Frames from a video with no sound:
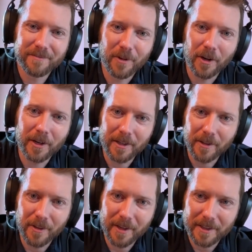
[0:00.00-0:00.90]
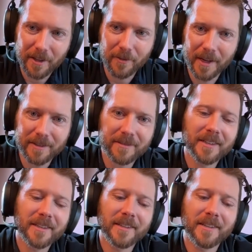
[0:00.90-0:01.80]
running on the thing, and that's fine.
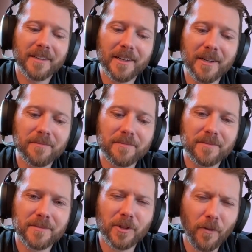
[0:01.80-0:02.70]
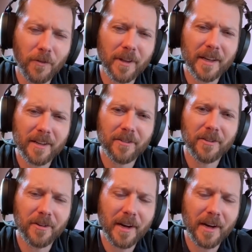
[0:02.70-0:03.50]
So hopefully that gets to your